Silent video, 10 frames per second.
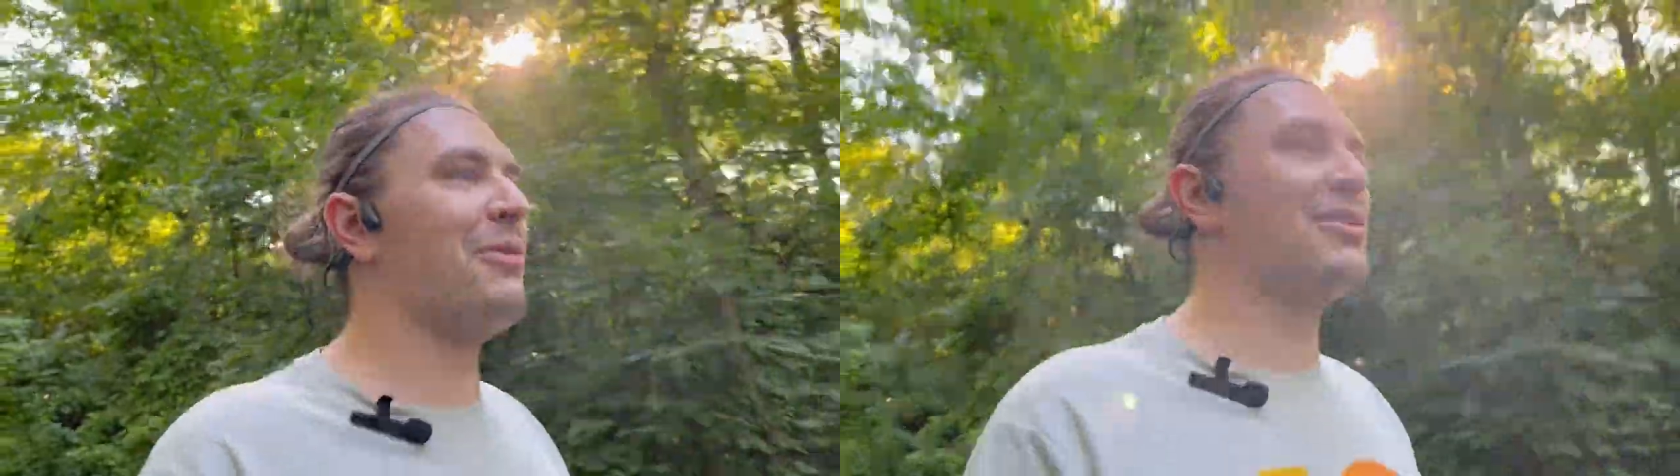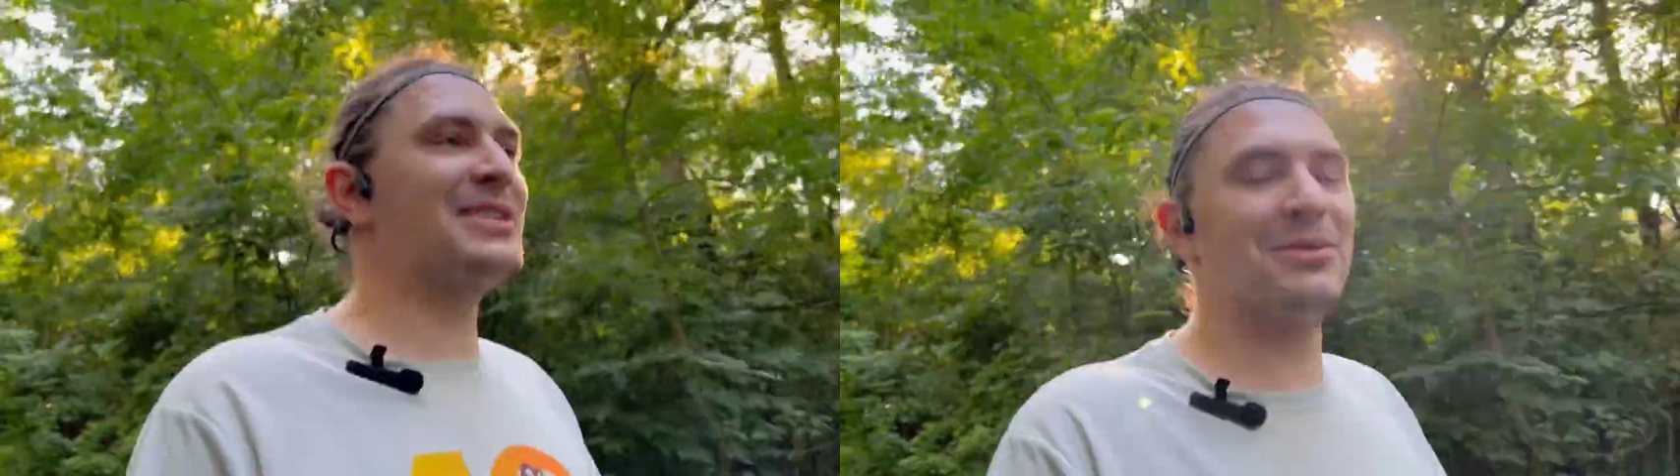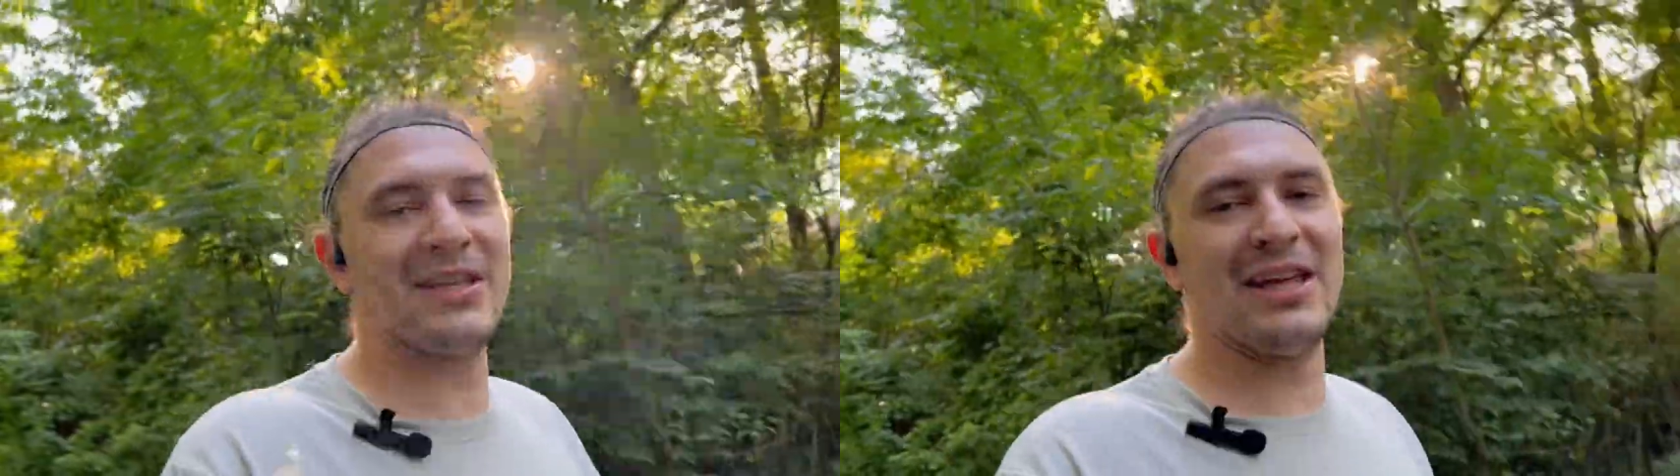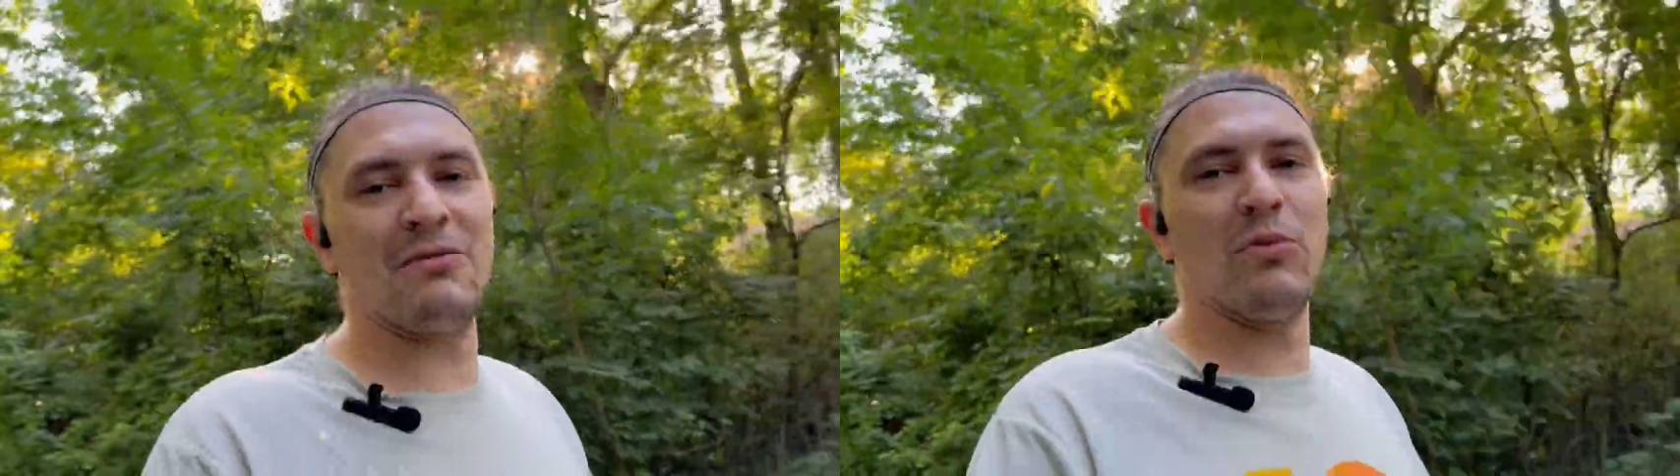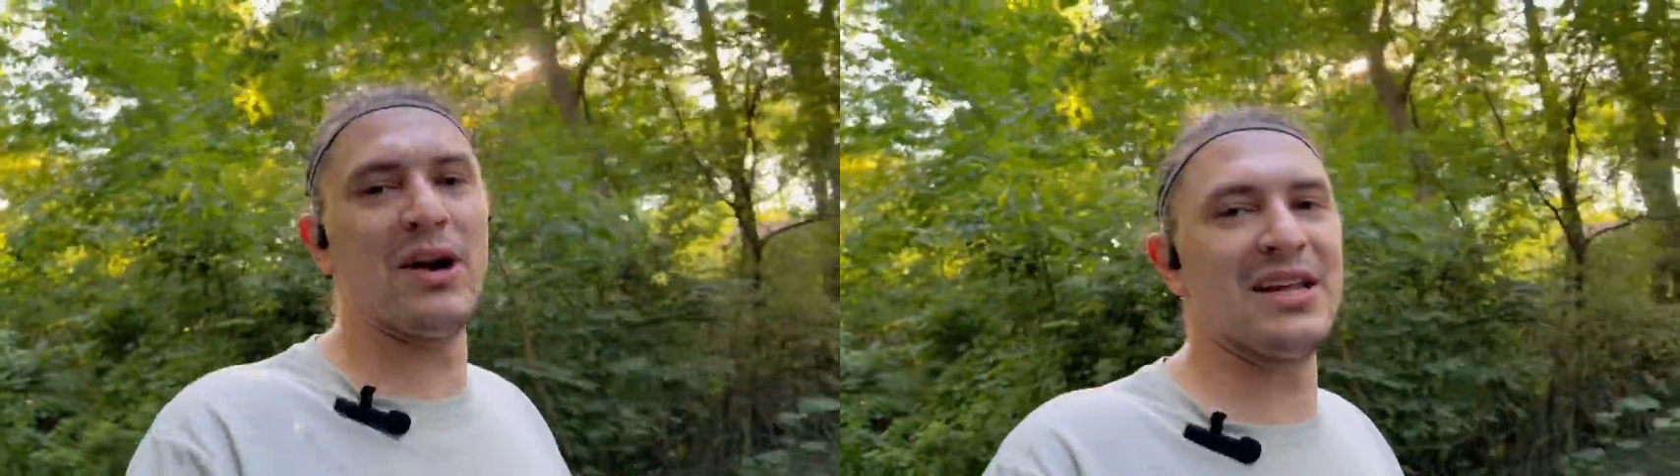I was able to
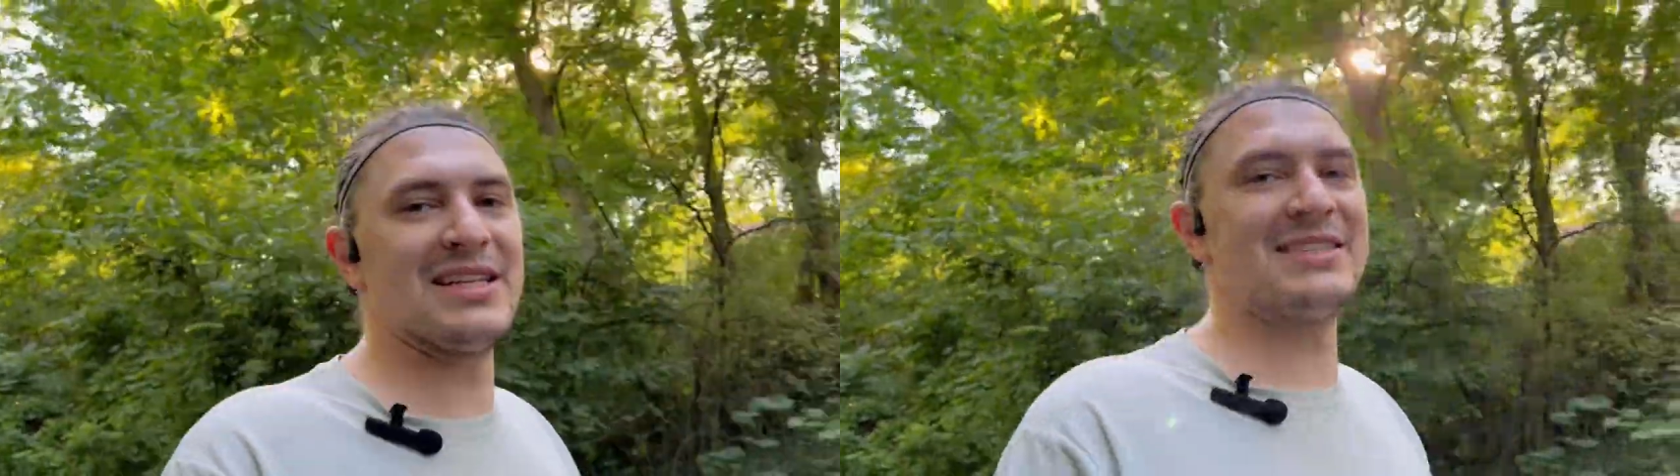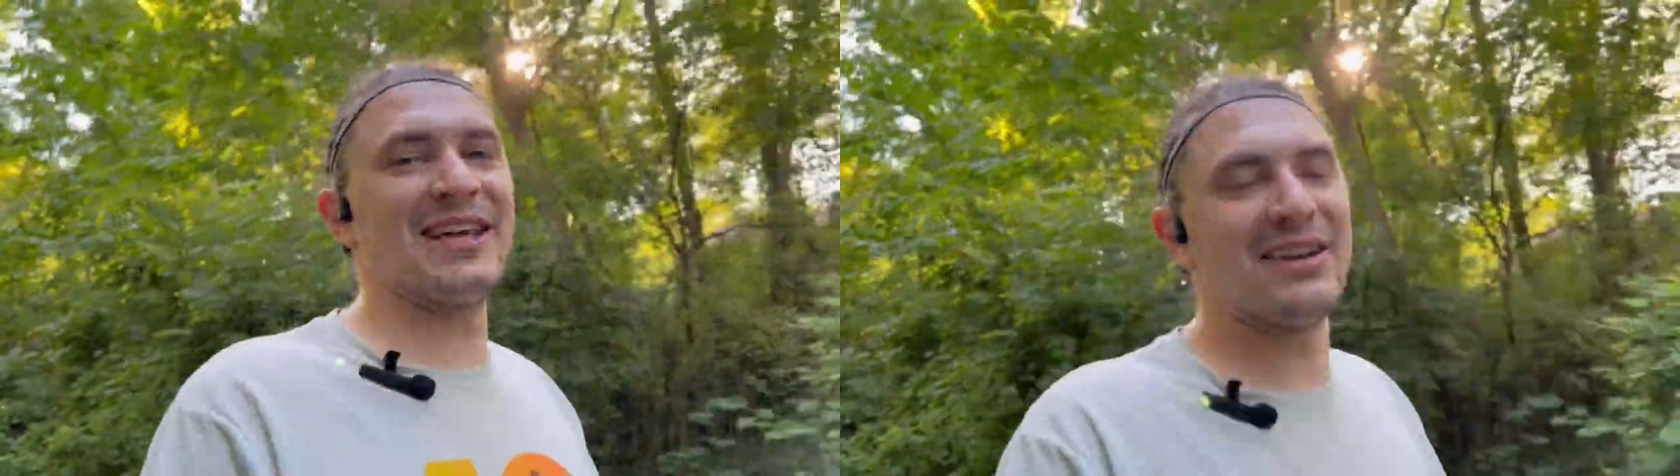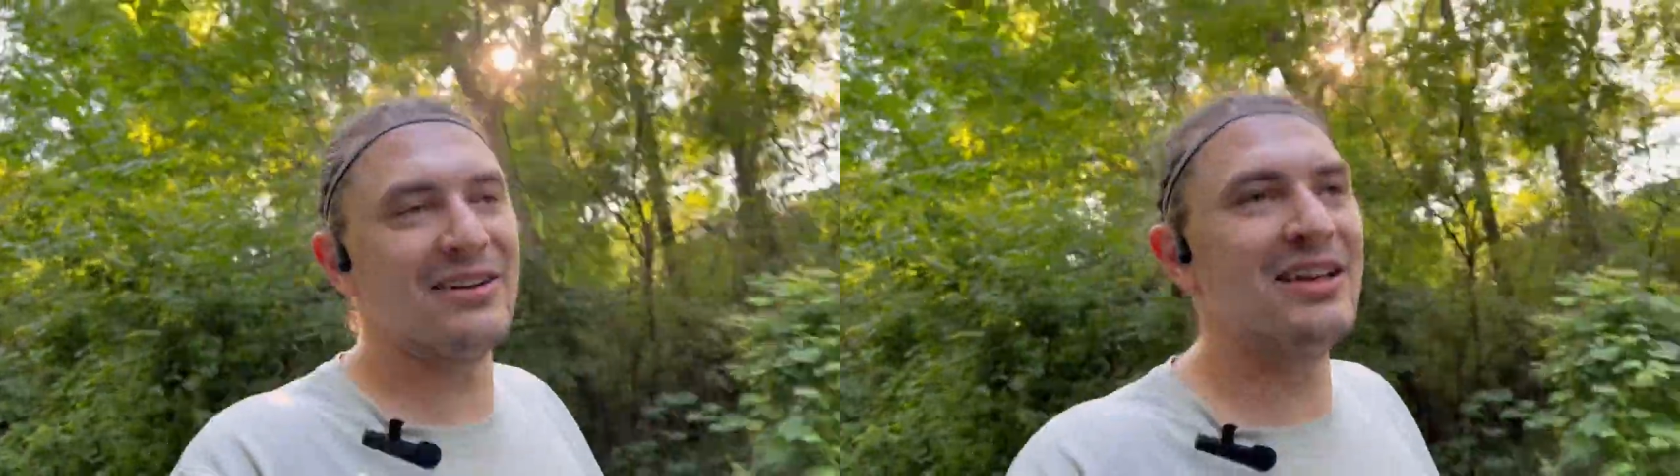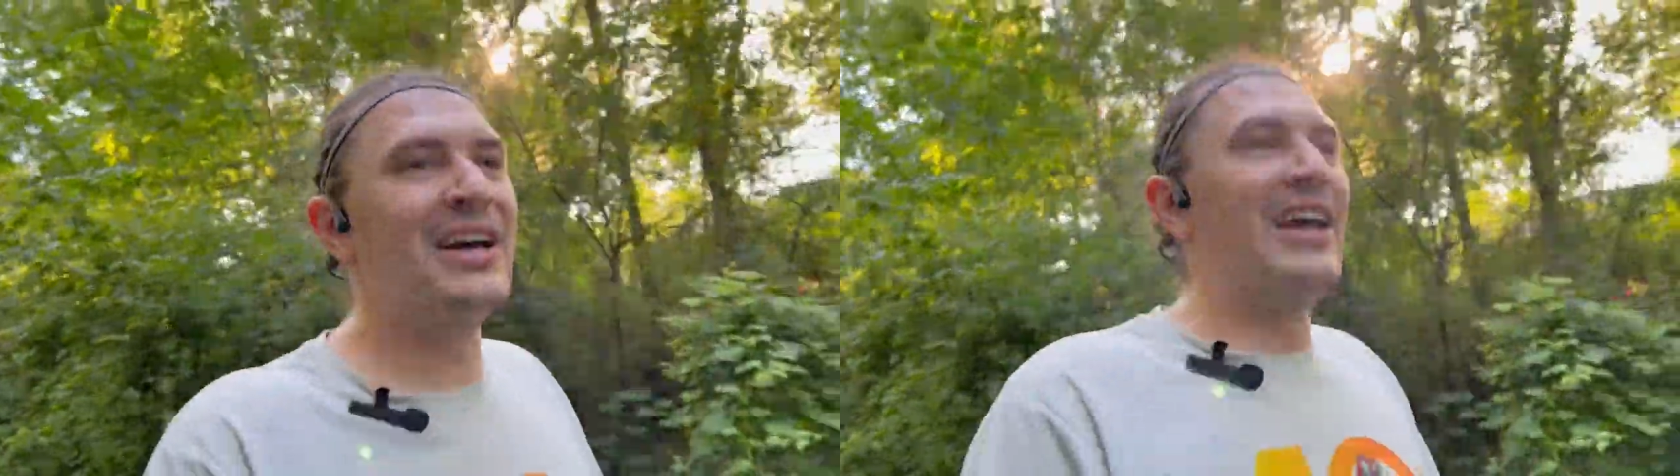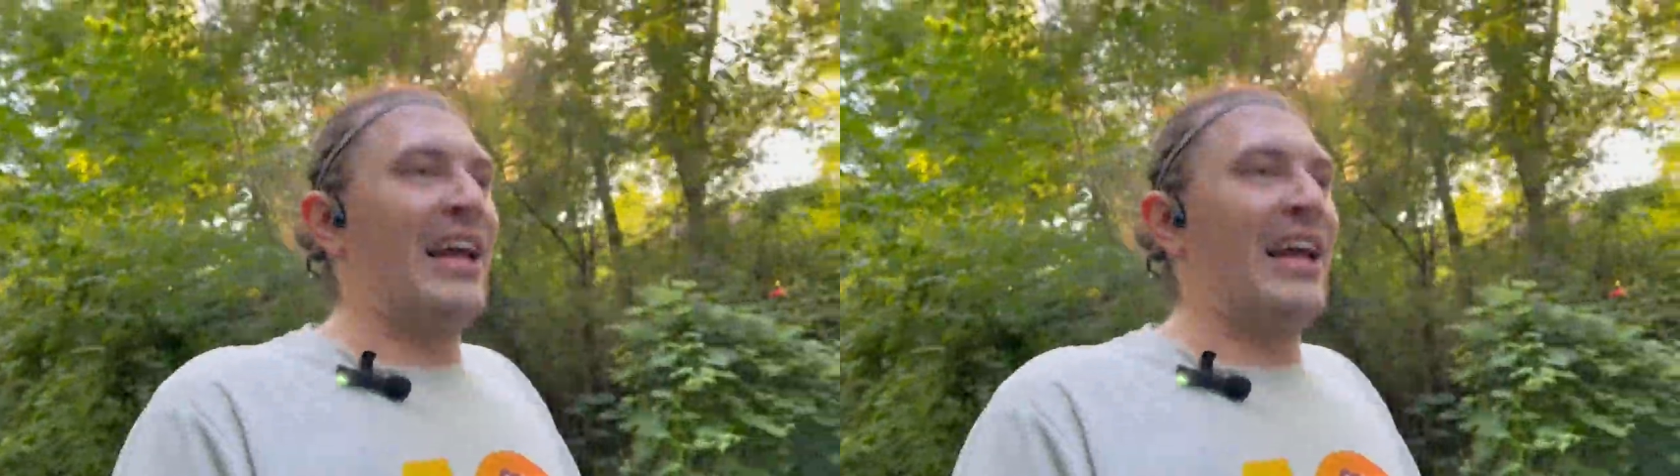keep wearing the sandal